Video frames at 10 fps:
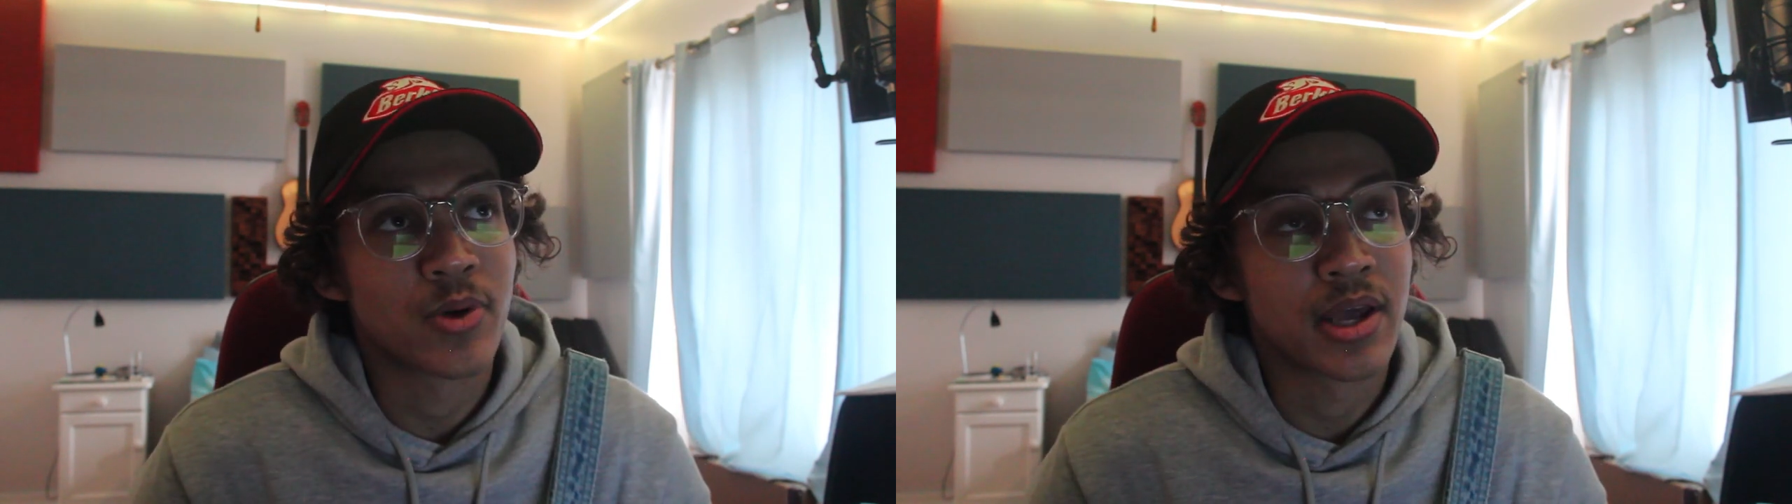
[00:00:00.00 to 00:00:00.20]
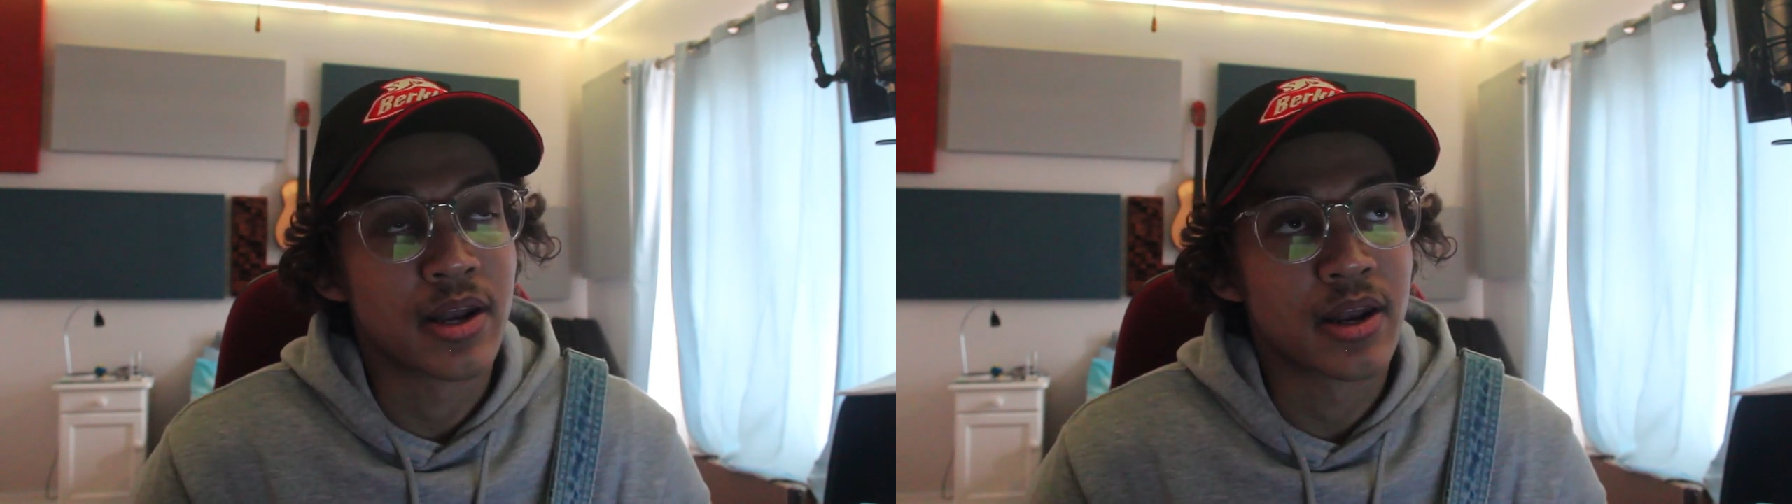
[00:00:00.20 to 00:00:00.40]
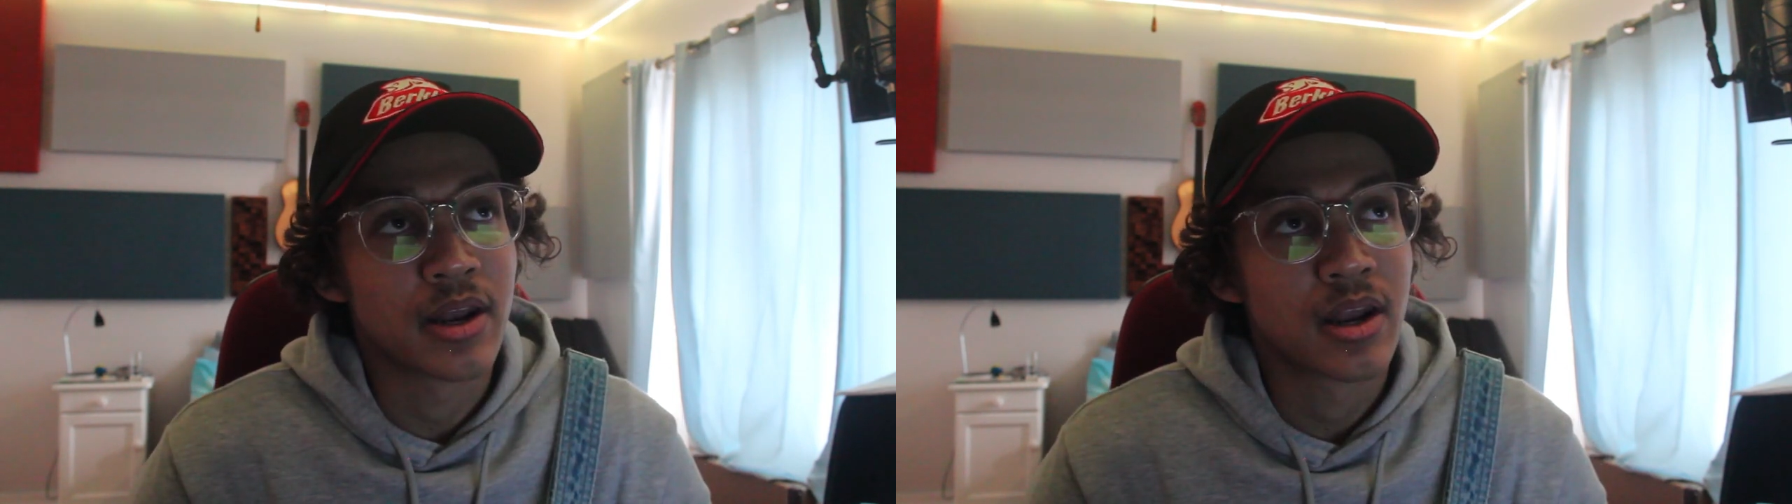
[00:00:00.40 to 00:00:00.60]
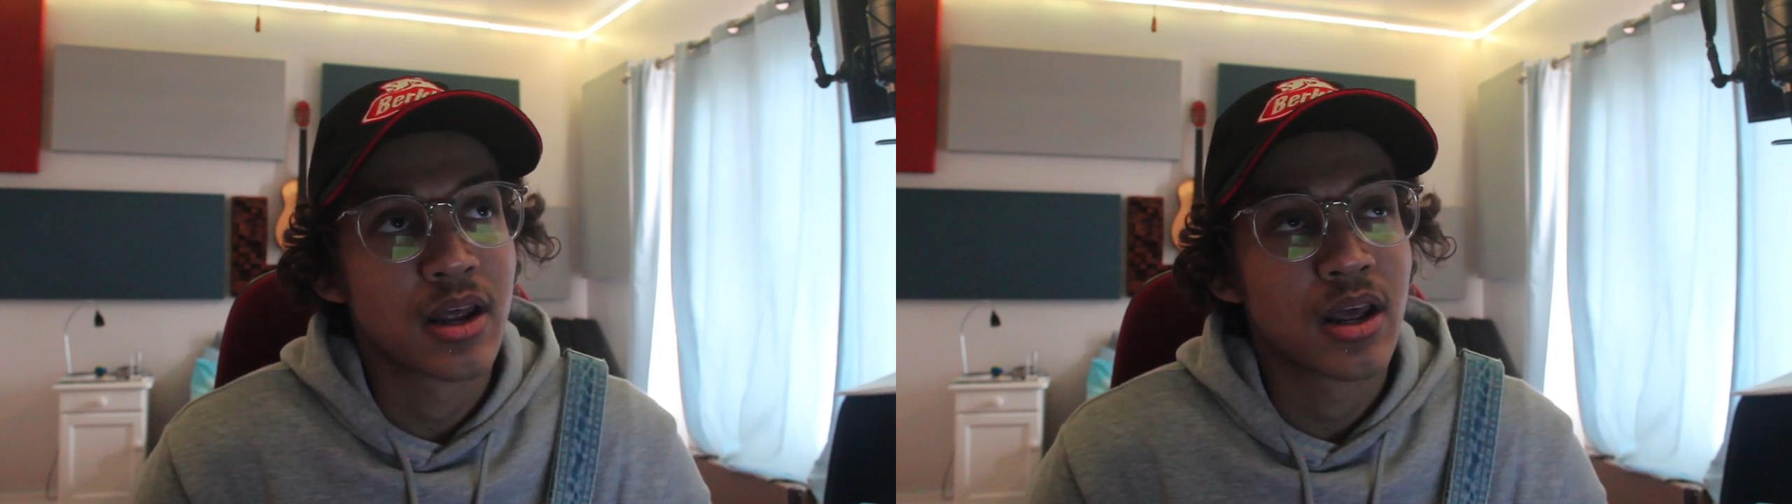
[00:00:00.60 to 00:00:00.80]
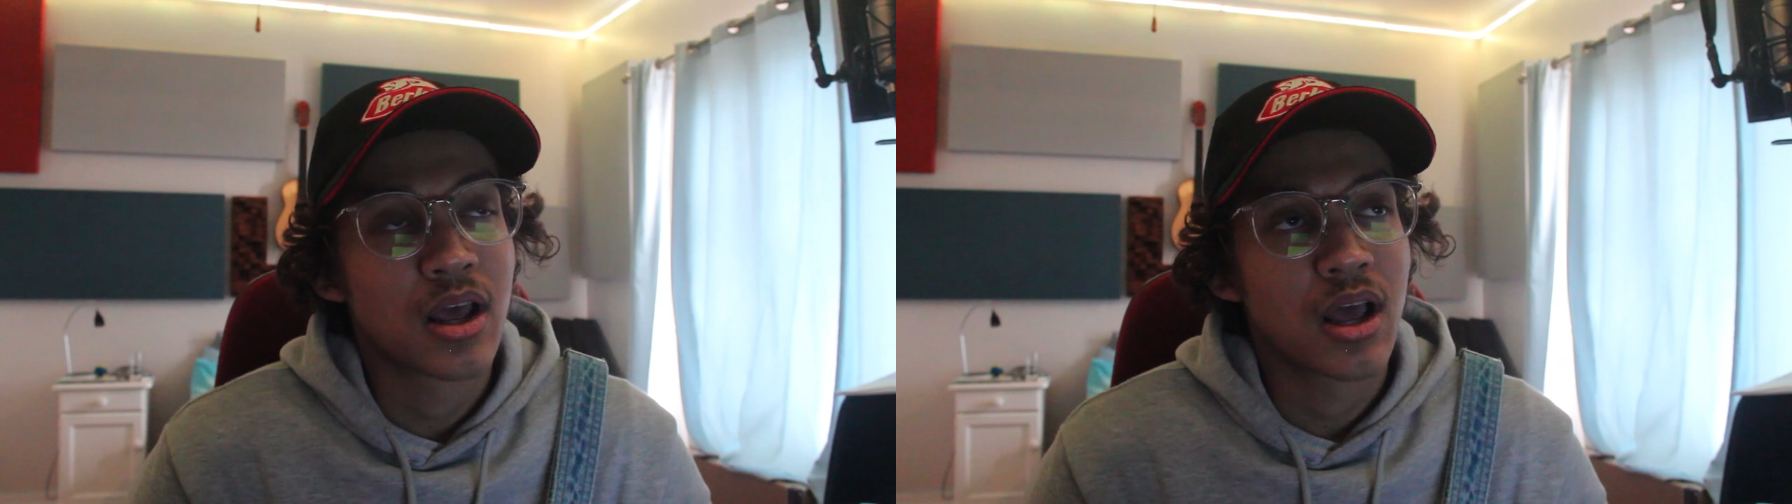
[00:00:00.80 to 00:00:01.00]
when
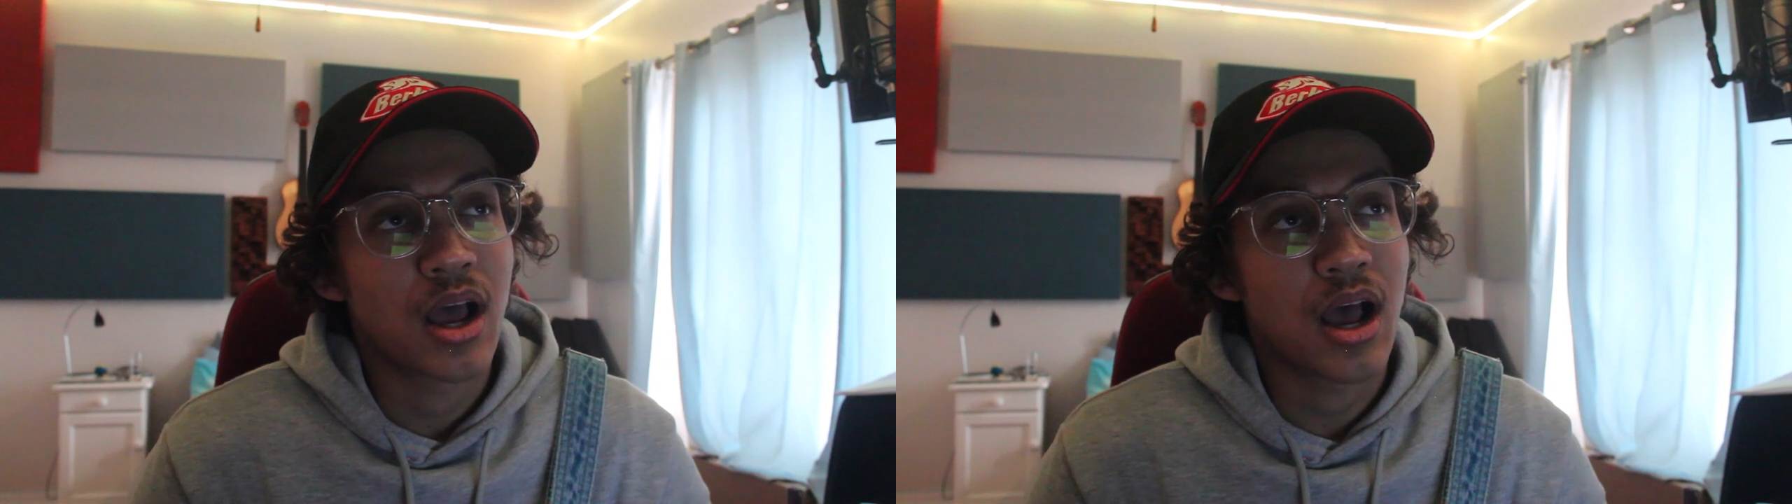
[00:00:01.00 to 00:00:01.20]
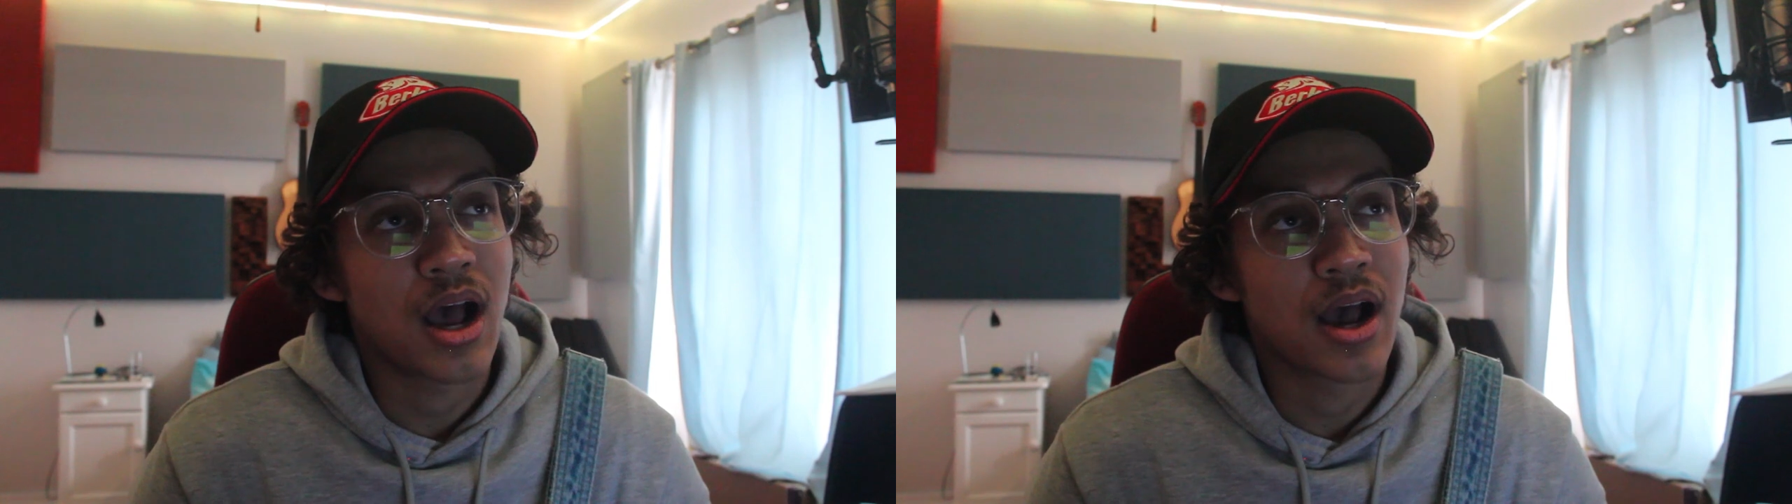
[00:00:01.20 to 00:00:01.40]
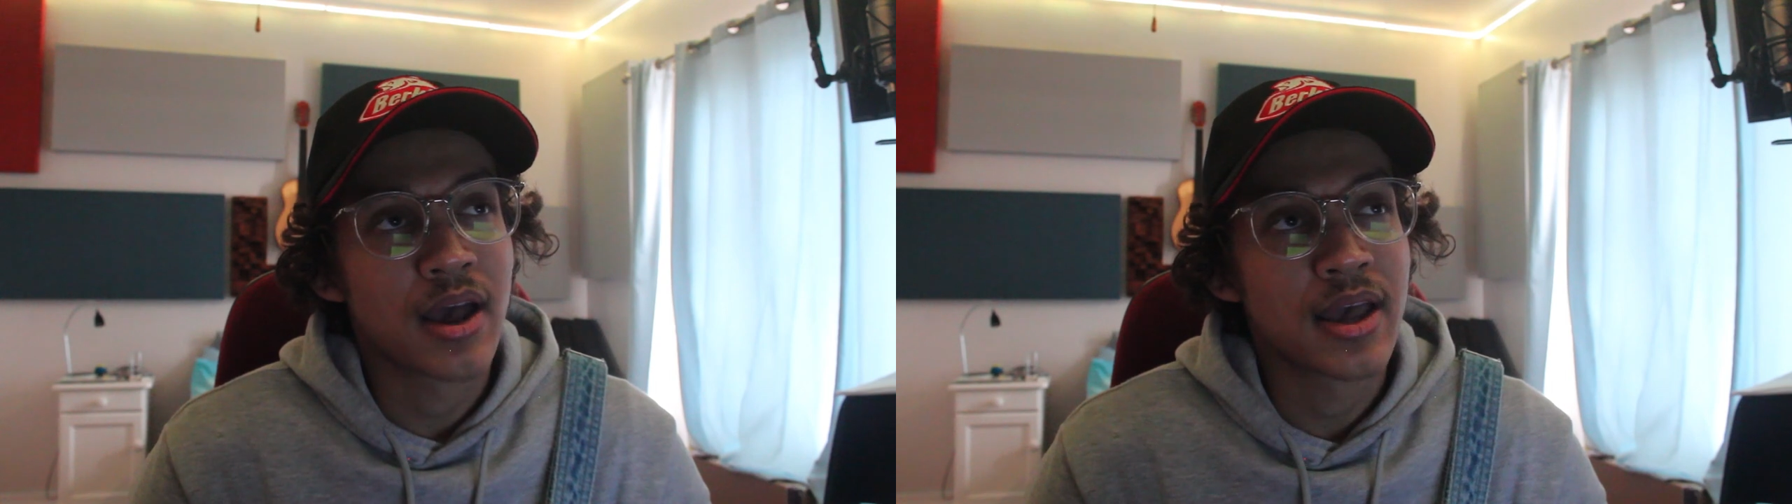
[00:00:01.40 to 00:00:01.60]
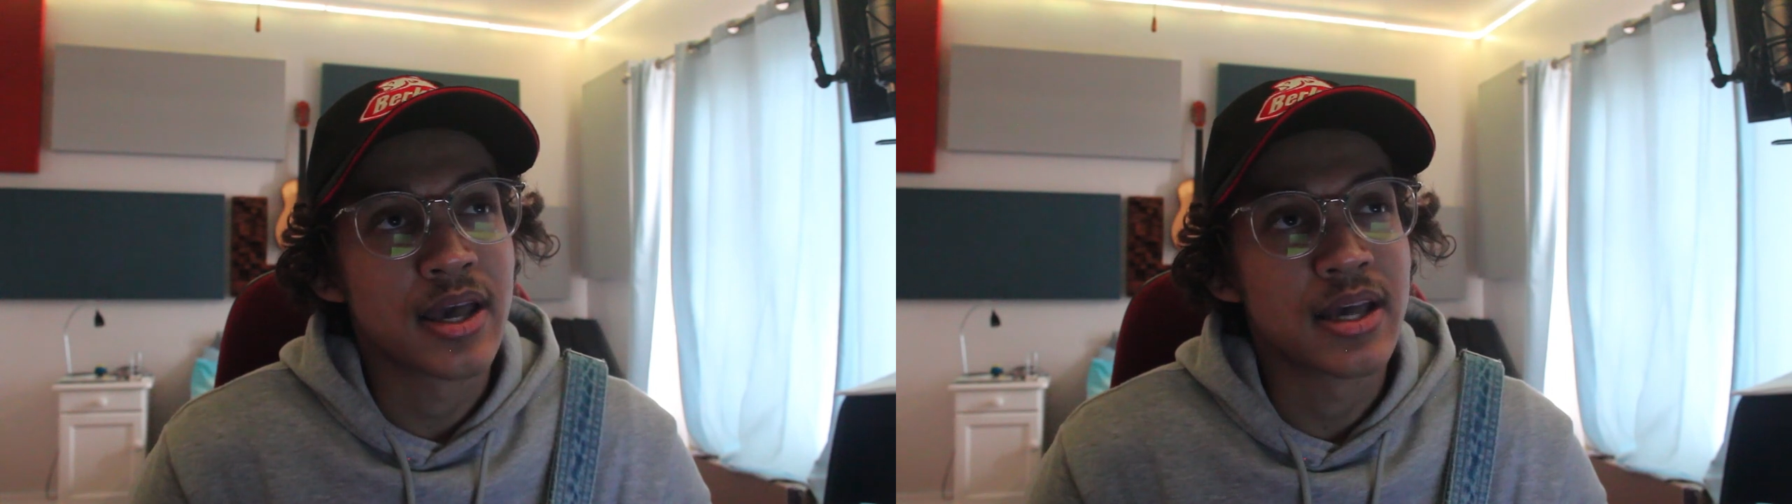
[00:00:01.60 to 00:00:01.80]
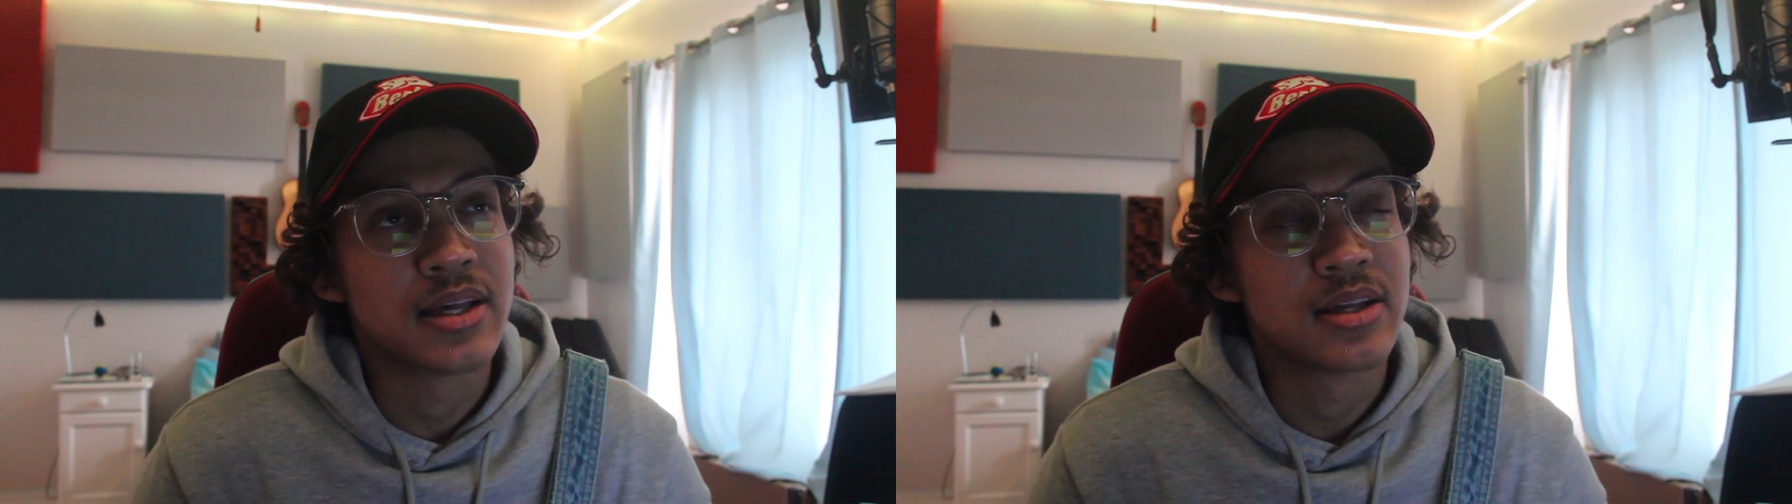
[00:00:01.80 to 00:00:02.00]

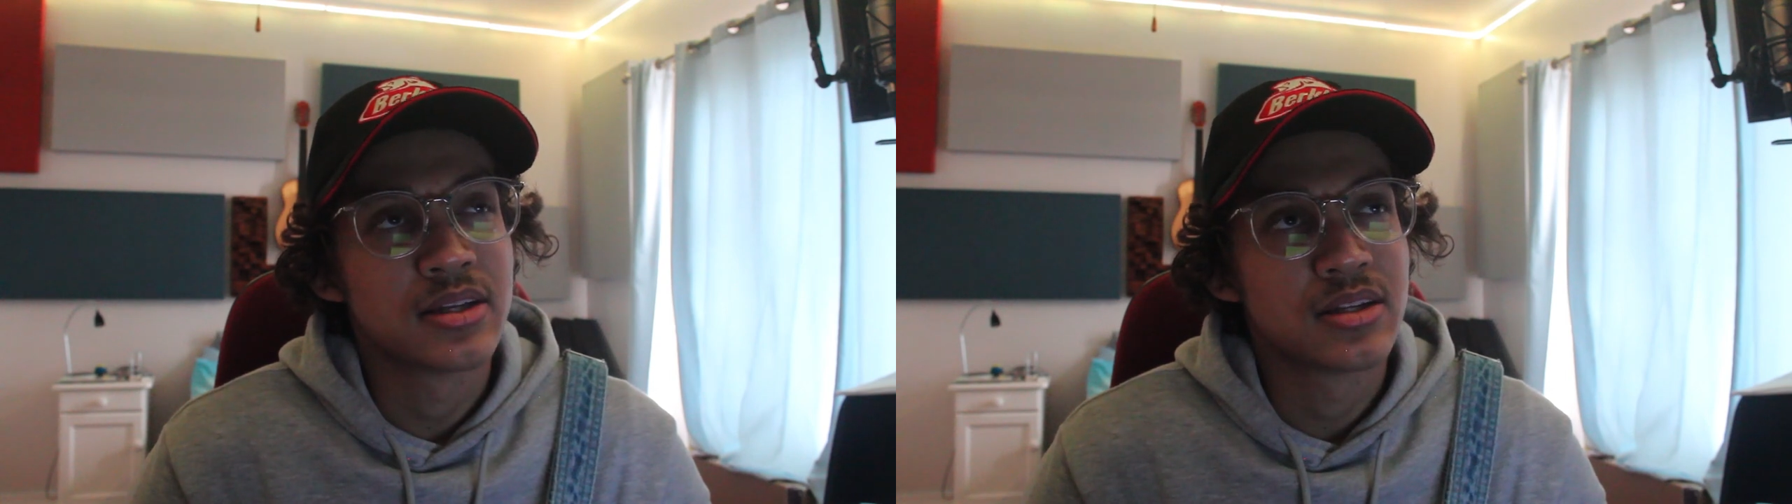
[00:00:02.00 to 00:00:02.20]
I